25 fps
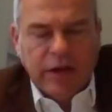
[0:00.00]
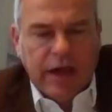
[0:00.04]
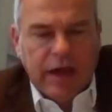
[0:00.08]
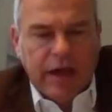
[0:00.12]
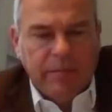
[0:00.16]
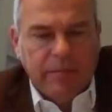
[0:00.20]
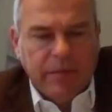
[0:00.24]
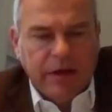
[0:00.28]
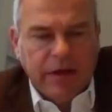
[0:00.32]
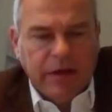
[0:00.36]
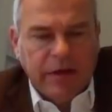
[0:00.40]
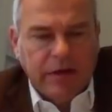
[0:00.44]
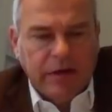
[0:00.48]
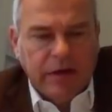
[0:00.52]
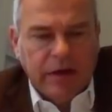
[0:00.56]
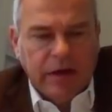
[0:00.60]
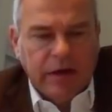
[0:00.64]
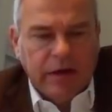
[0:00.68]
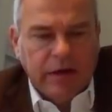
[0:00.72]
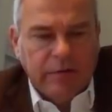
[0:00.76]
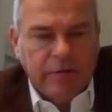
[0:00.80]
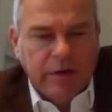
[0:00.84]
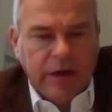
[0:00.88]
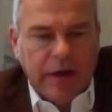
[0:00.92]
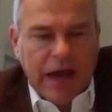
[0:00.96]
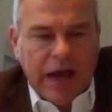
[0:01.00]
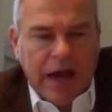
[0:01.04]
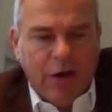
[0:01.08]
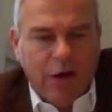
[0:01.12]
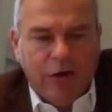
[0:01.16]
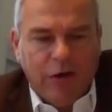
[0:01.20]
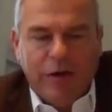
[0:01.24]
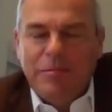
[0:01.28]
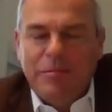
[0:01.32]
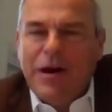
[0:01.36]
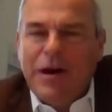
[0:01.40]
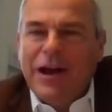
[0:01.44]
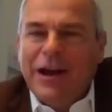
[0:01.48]
I mean, we are all
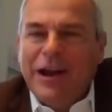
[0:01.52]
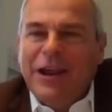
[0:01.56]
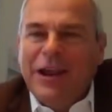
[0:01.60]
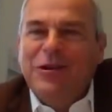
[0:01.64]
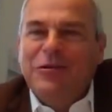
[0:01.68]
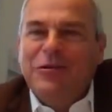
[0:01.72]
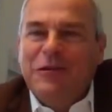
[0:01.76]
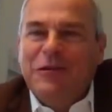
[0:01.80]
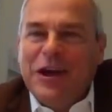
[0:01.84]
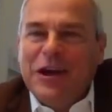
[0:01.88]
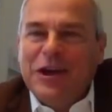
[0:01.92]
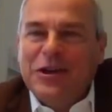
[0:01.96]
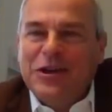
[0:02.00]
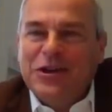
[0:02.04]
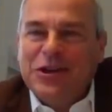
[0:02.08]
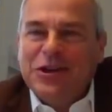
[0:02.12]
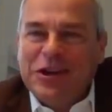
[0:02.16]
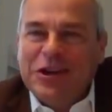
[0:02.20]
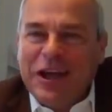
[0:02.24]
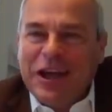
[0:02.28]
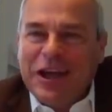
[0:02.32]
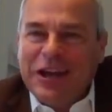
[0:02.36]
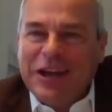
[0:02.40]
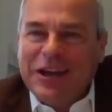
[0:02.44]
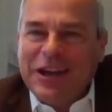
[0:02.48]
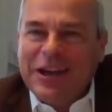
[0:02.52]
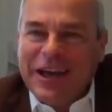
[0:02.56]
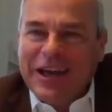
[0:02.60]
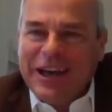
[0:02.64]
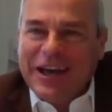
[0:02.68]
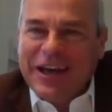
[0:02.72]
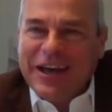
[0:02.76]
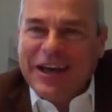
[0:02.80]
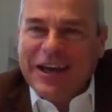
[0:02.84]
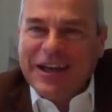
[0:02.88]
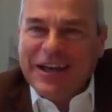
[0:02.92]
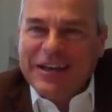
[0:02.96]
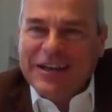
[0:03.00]
about innovation,
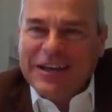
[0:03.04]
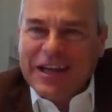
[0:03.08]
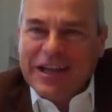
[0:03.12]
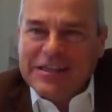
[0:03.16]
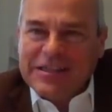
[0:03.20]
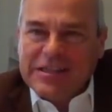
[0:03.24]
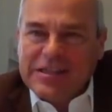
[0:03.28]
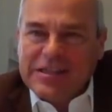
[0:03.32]
and that's